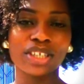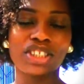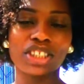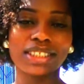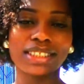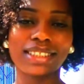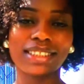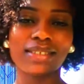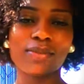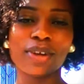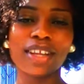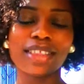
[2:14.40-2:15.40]
which
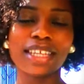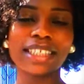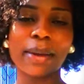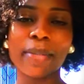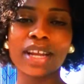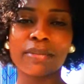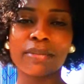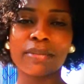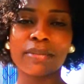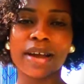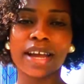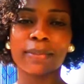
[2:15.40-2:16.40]
is one of the things I
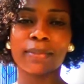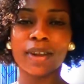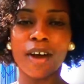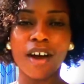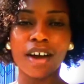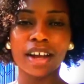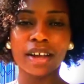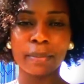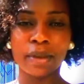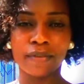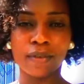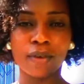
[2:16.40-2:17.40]
mentioned in my blog
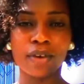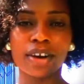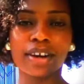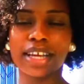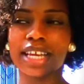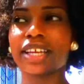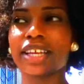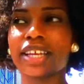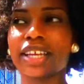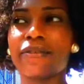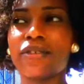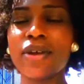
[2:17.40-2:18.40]
before,
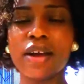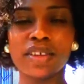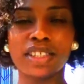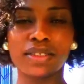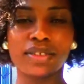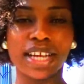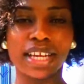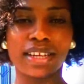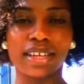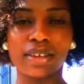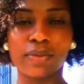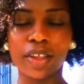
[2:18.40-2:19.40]
is if you have a student
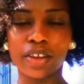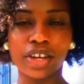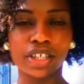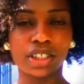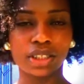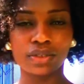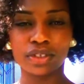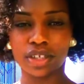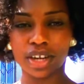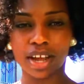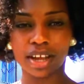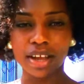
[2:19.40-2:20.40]
ID, whether you're a student
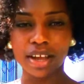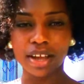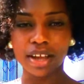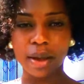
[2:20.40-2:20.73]
or not,